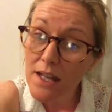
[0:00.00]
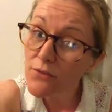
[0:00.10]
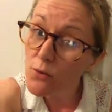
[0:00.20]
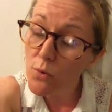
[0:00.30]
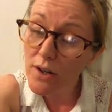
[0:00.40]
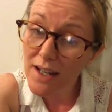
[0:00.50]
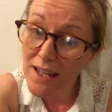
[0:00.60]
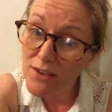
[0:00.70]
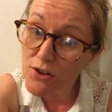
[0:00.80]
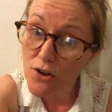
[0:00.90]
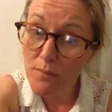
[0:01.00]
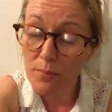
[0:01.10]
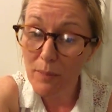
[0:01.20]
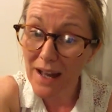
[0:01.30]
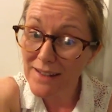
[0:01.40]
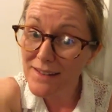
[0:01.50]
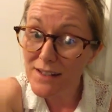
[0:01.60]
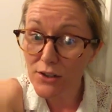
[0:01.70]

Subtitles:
If you want to get the top band,